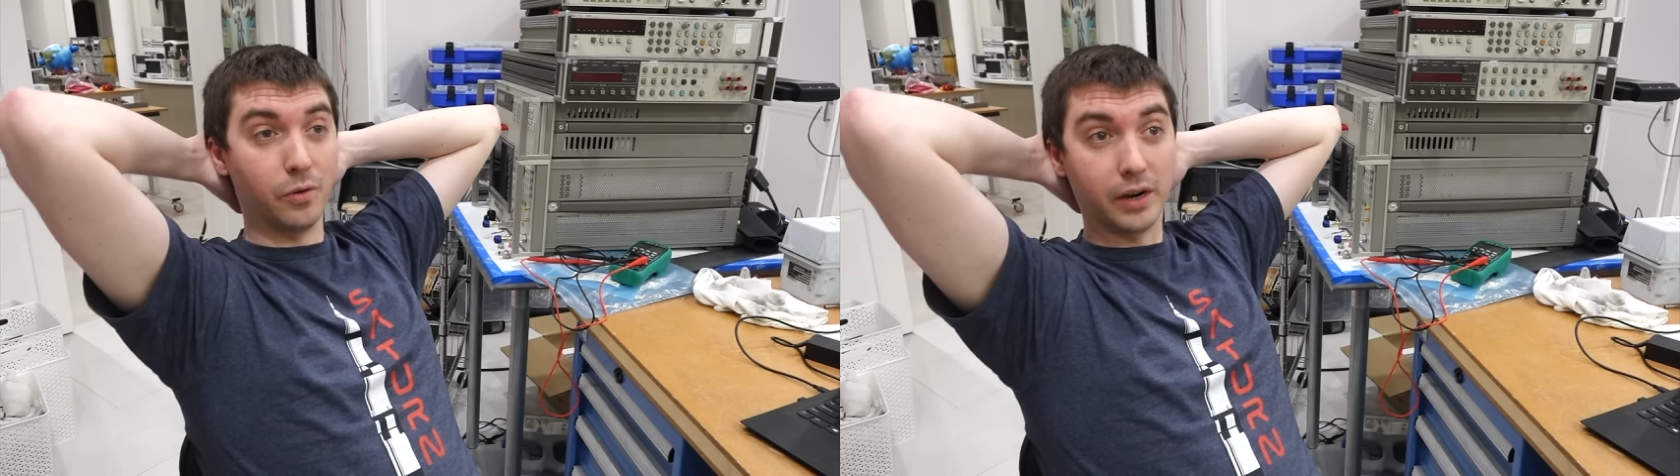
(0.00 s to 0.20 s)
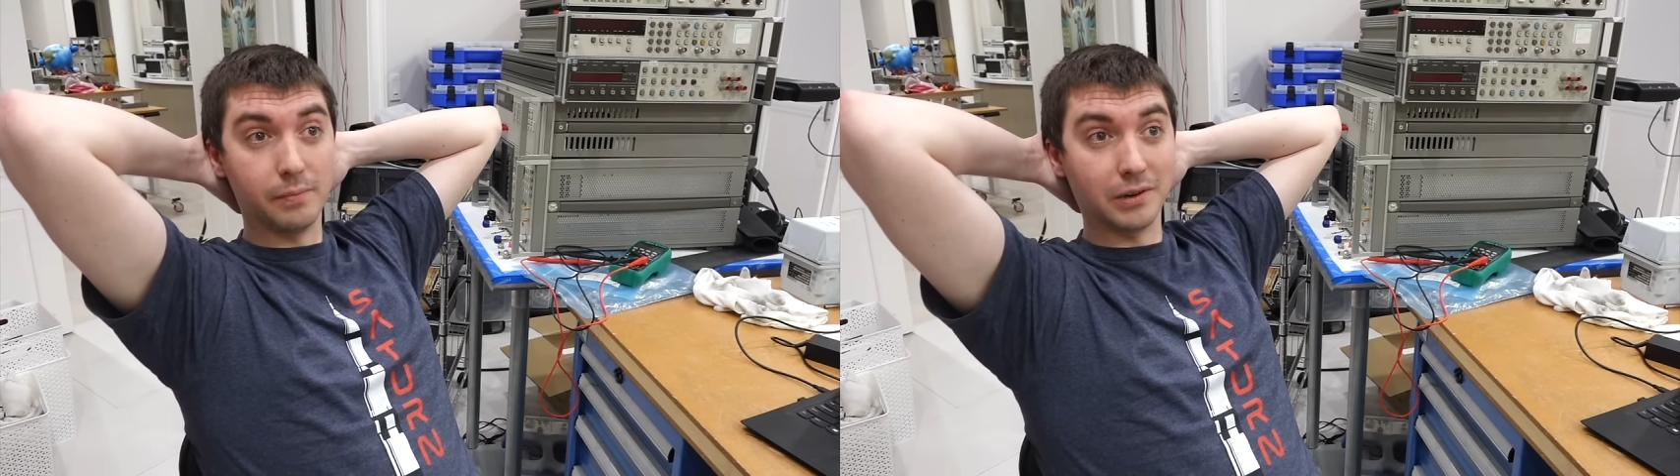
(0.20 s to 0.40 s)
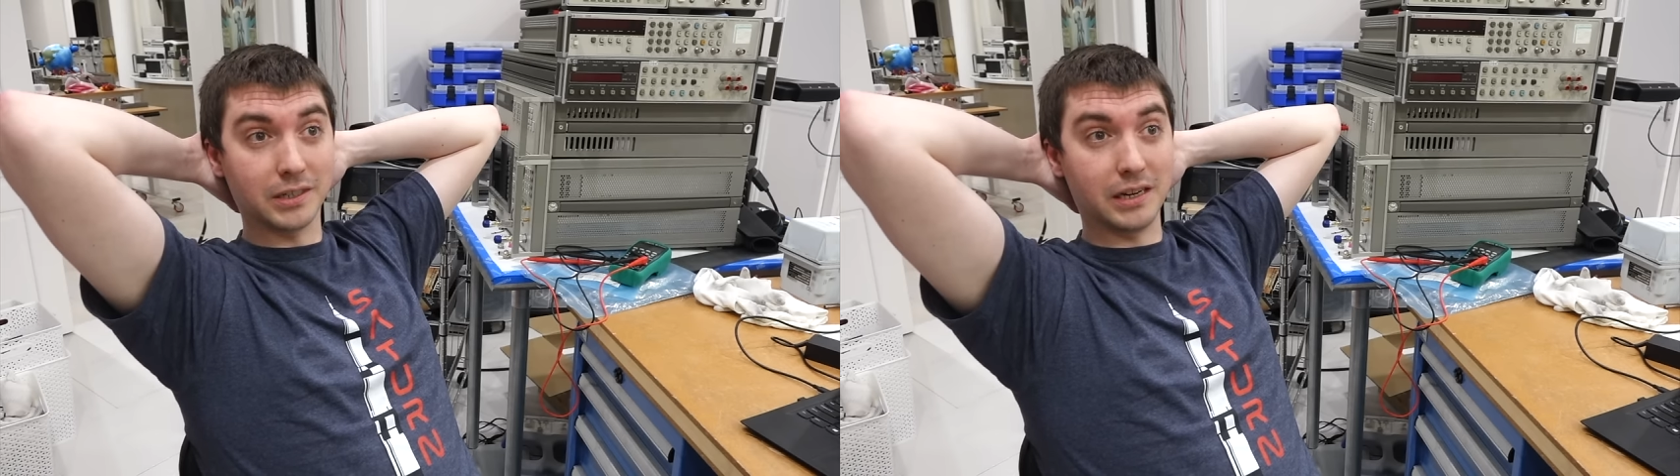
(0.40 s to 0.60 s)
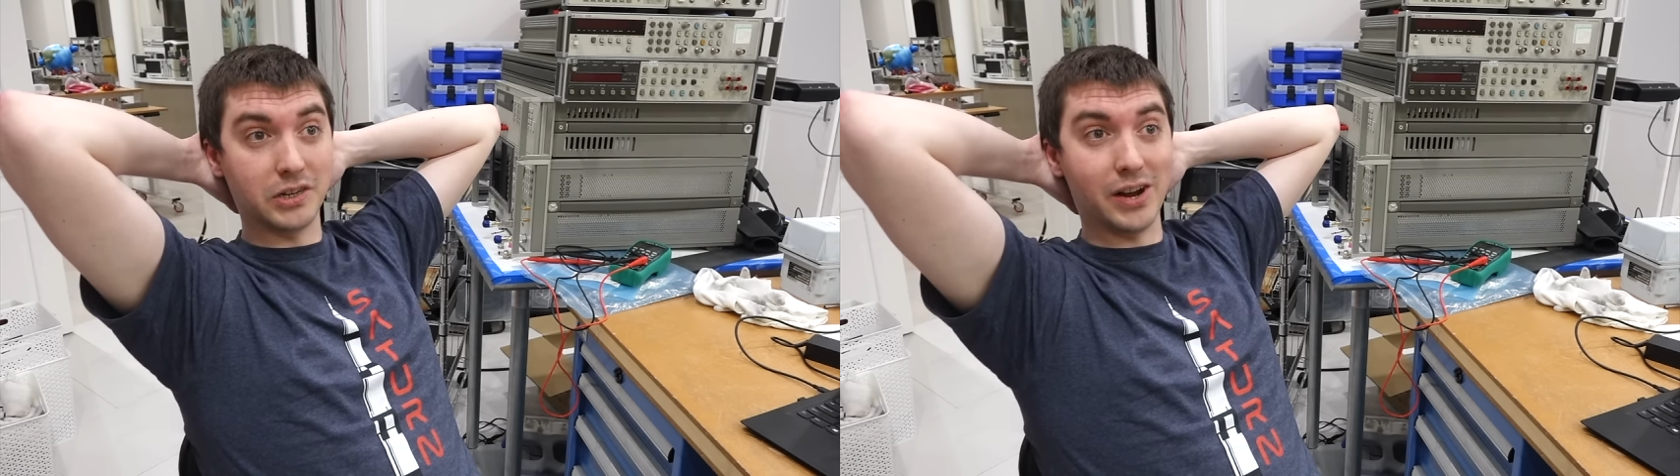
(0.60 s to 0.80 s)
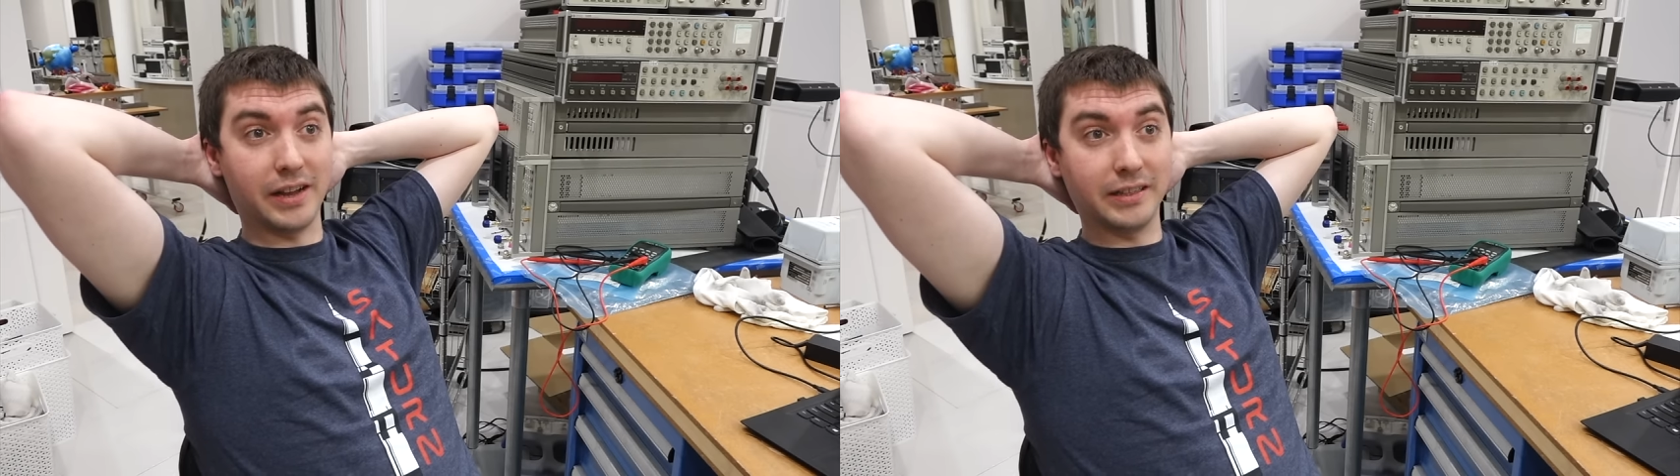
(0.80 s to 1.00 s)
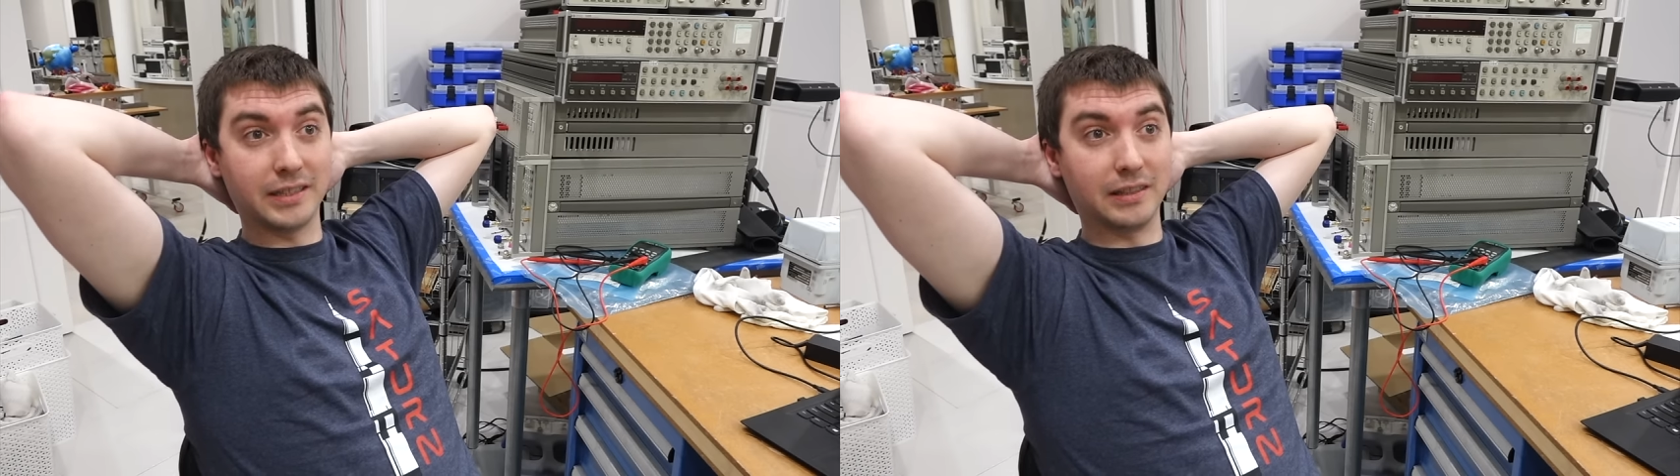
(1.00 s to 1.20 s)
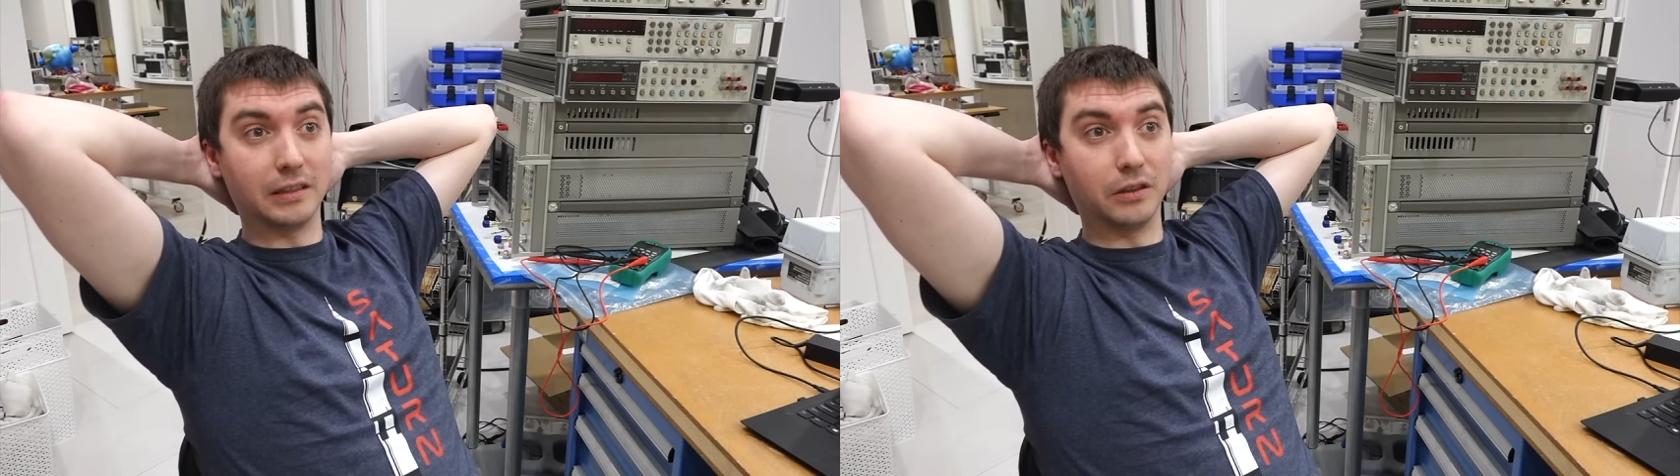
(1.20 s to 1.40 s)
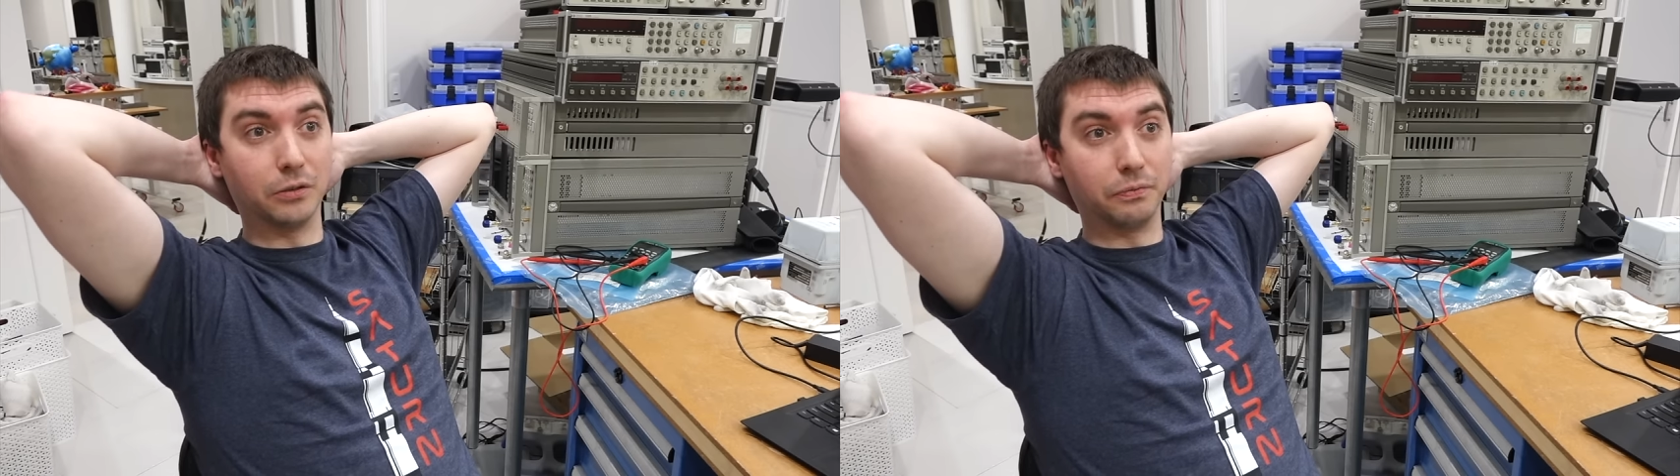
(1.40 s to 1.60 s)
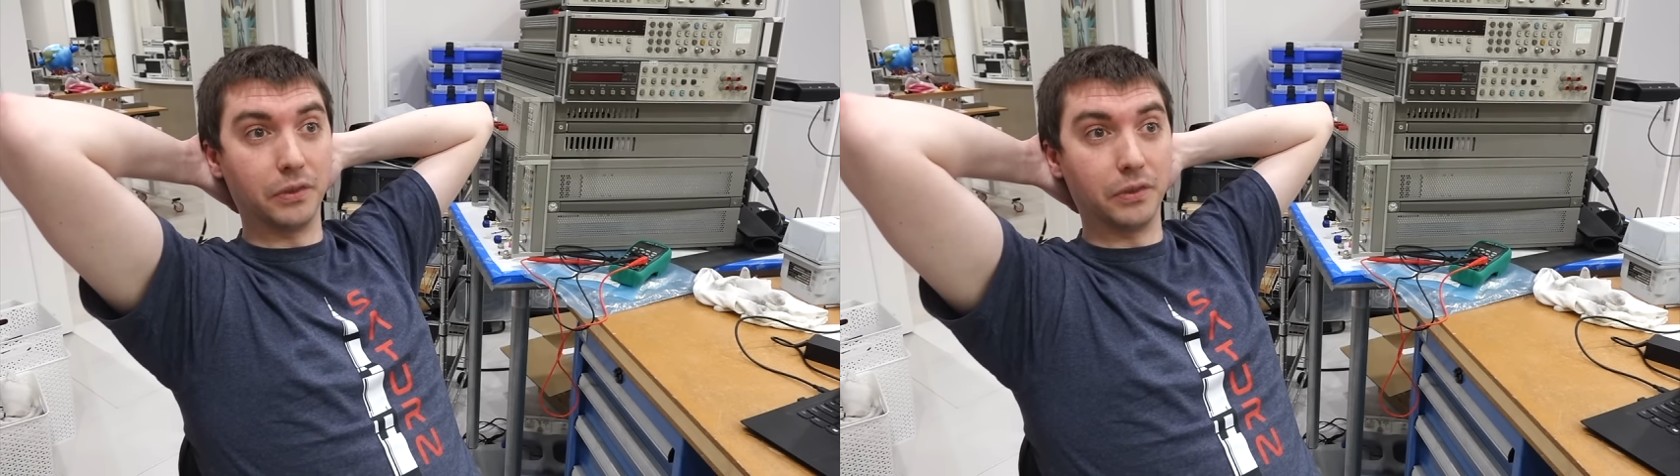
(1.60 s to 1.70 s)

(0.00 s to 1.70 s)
twenty percent chance that the,